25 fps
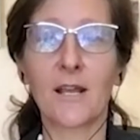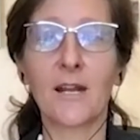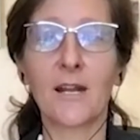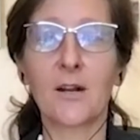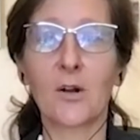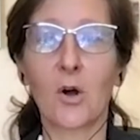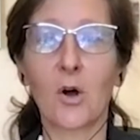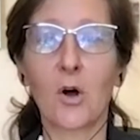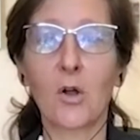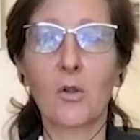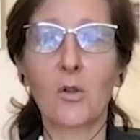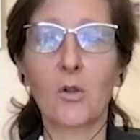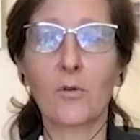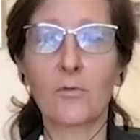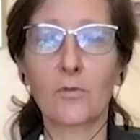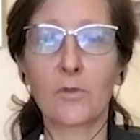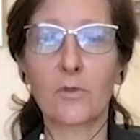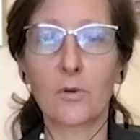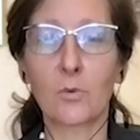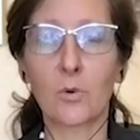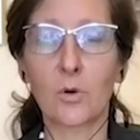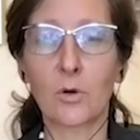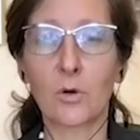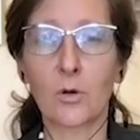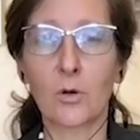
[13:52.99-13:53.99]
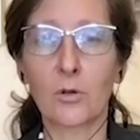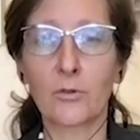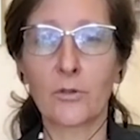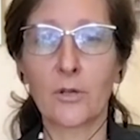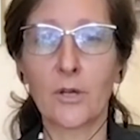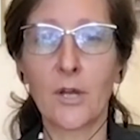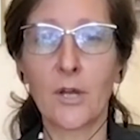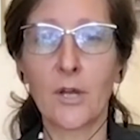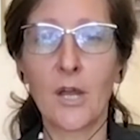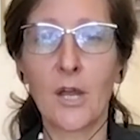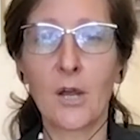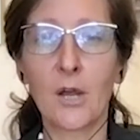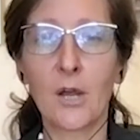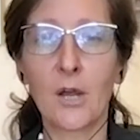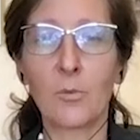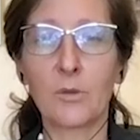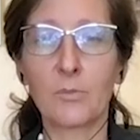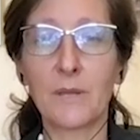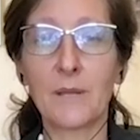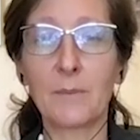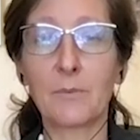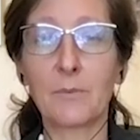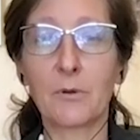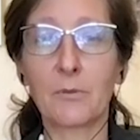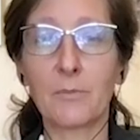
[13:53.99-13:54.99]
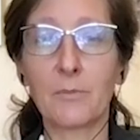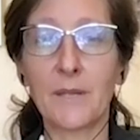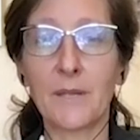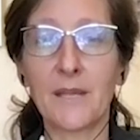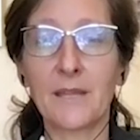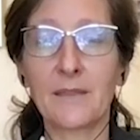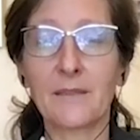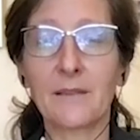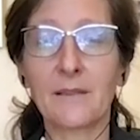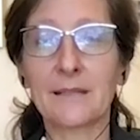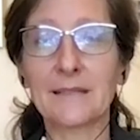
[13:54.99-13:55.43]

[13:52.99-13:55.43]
And all over the world, with people being